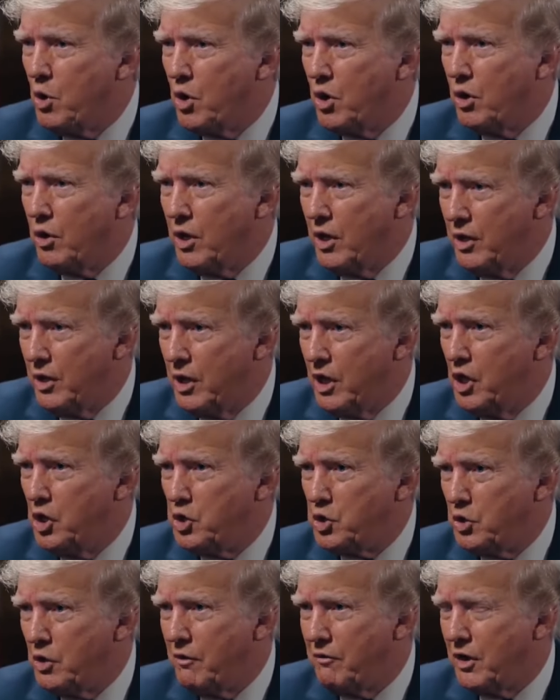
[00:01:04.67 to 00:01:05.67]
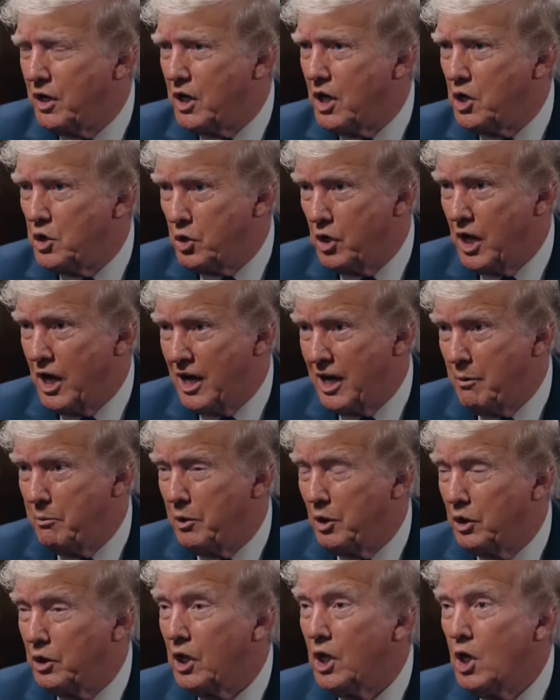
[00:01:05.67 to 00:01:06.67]
border in the history of our country, and I
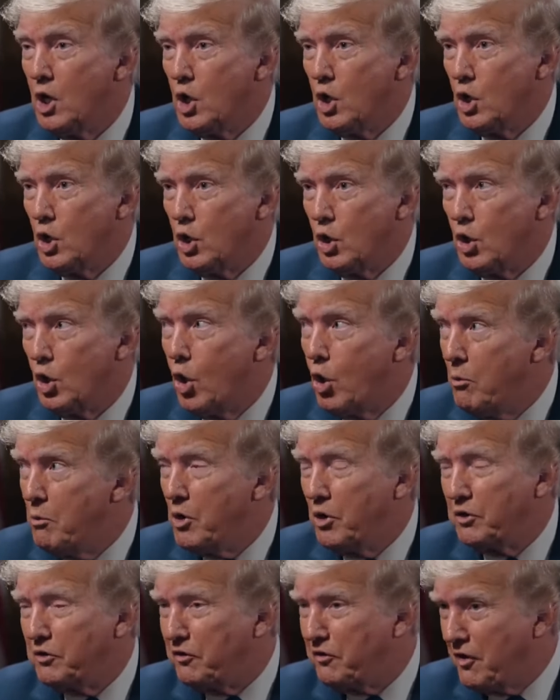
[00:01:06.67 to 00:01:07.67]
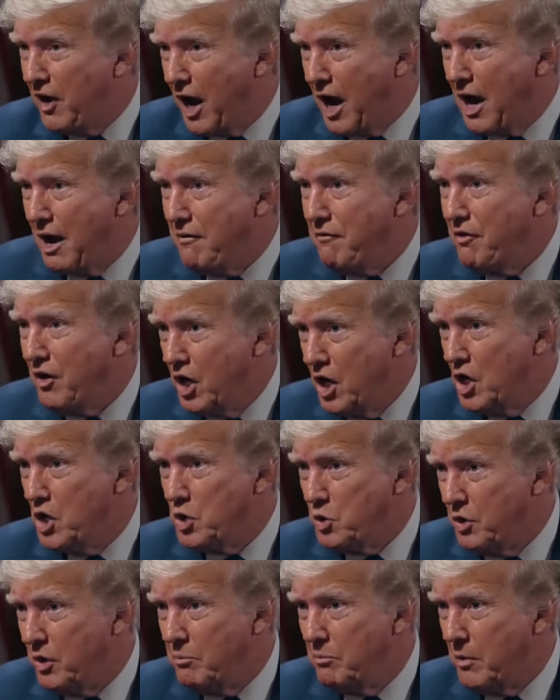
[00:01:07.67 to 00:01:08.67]
built almost five
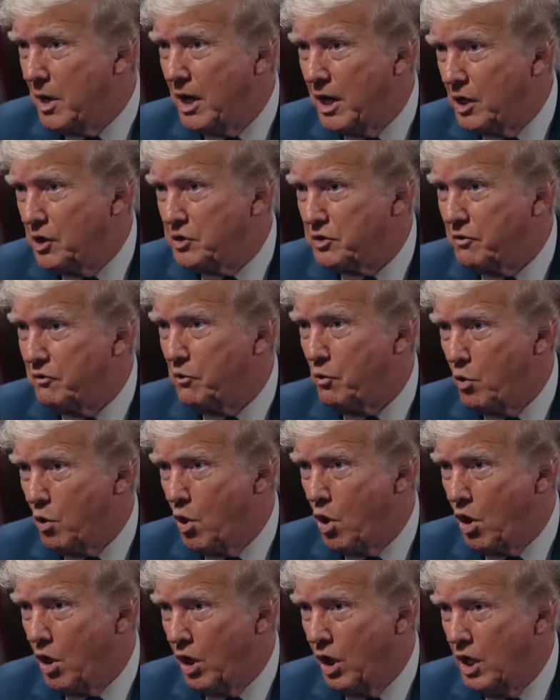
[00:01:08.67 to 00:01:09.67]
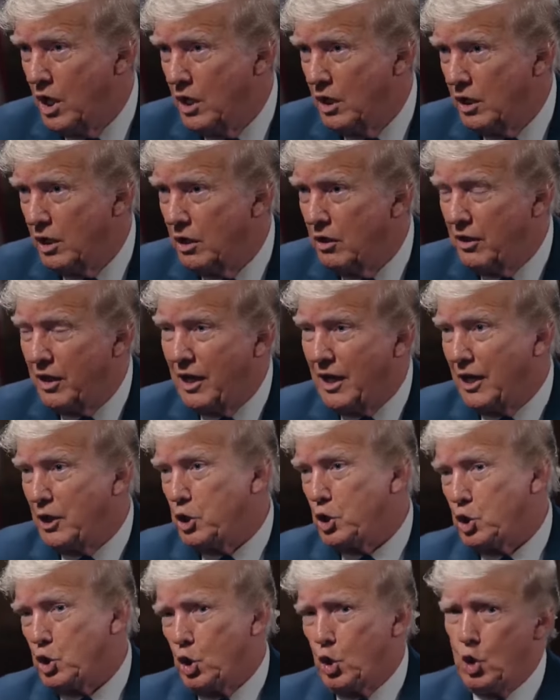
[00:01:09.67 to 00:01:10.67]
hundred miles of wall. You know, they
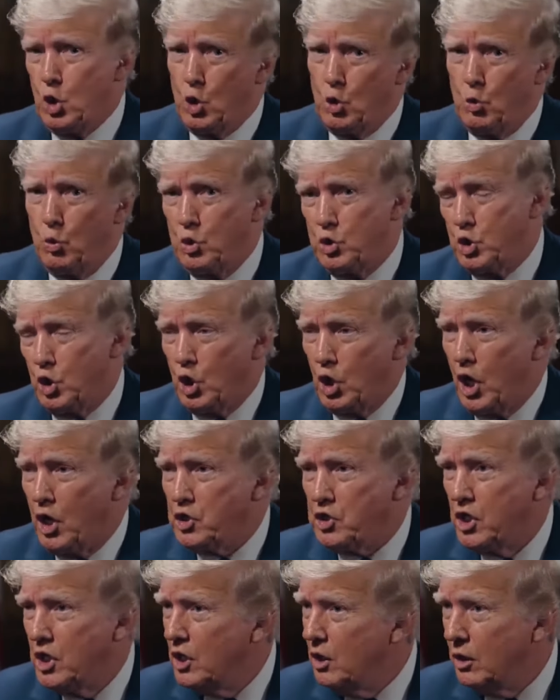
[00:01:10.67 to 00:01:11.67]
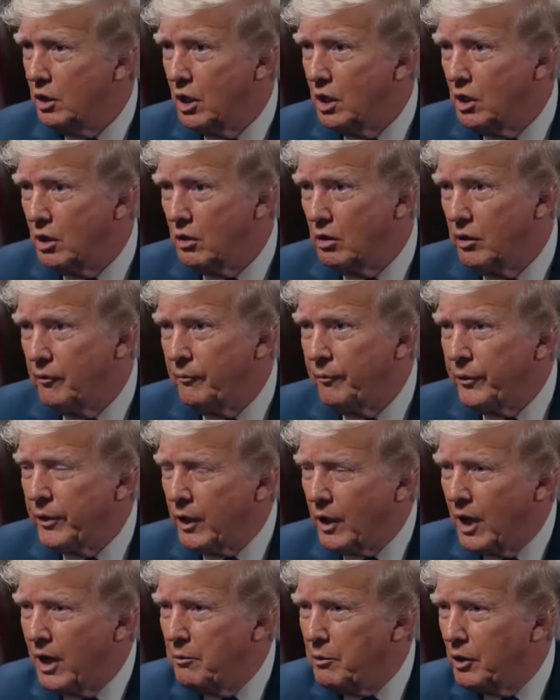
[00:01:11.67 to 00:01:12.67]
like to say, oh, was it less? No,
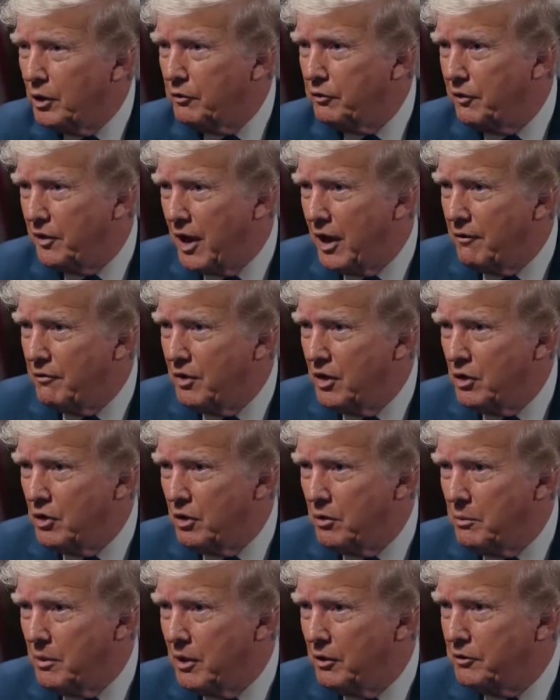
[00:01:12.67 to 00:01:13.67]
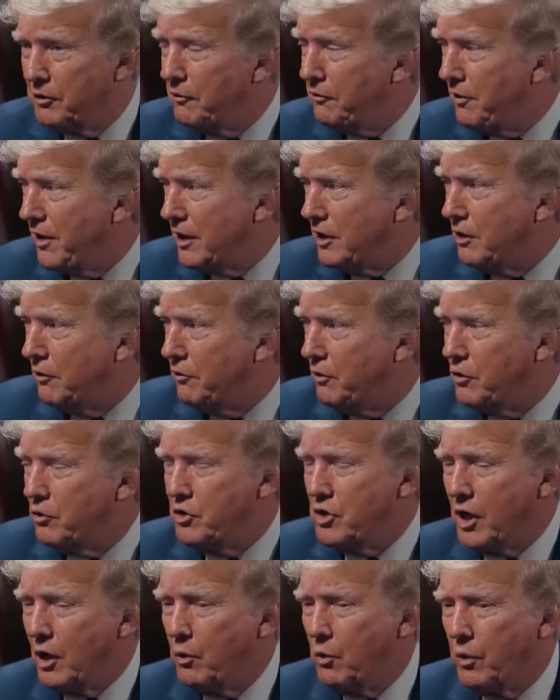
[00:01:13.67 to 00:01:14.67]
I built five hundred miles. In fact, if you
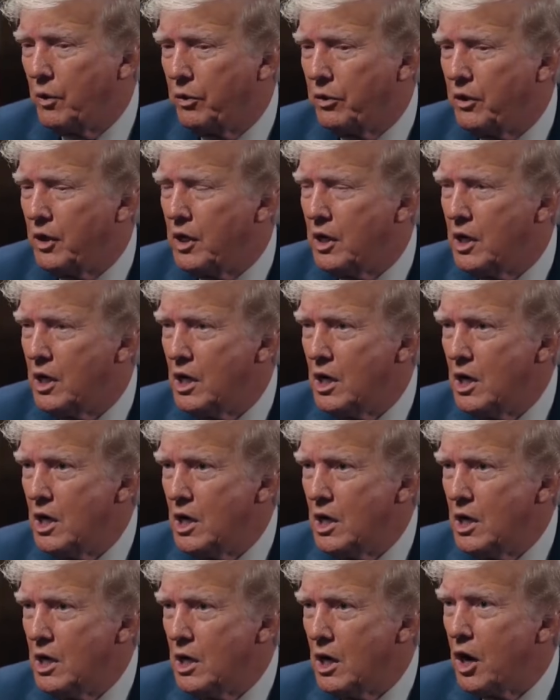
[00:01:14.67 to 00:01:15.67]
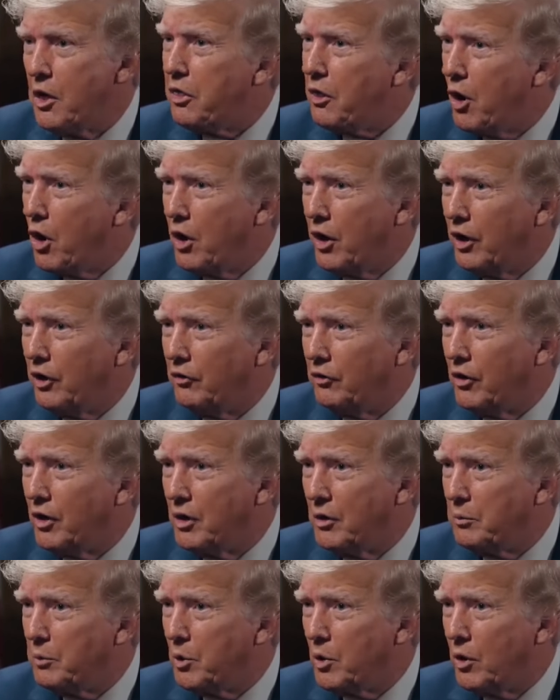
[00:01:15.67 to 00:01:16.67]
check with the authorities
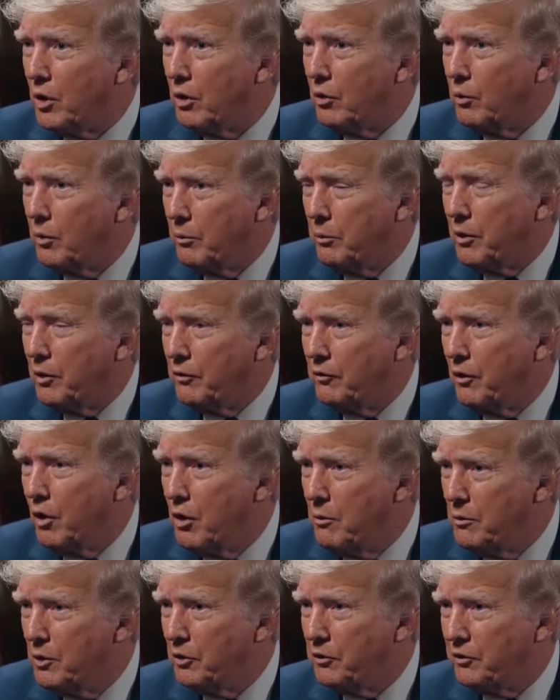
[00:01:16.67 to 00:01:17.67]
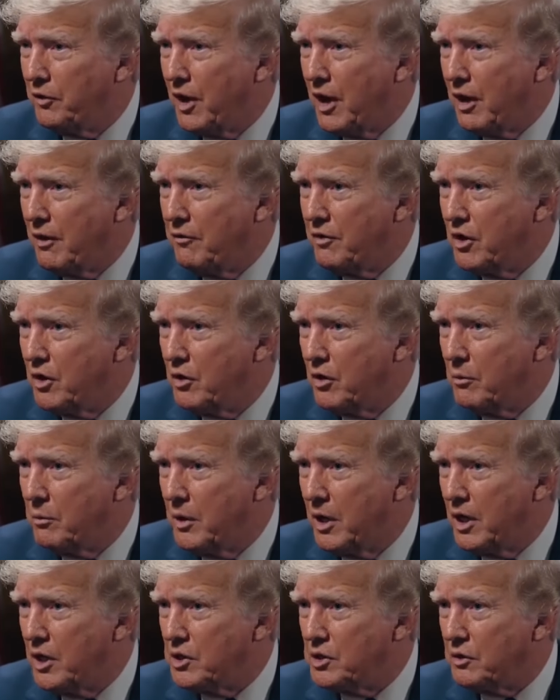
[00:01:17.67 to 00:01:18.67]
on the border, we built almost five hundred
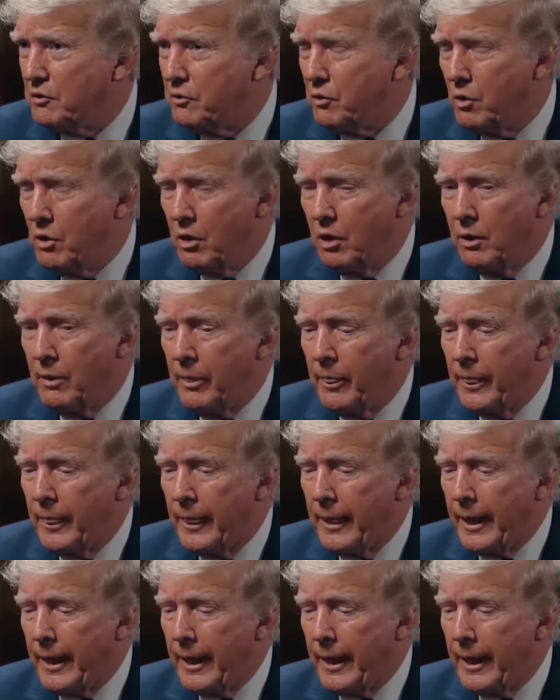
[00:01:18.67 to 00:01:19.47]
miles of wall,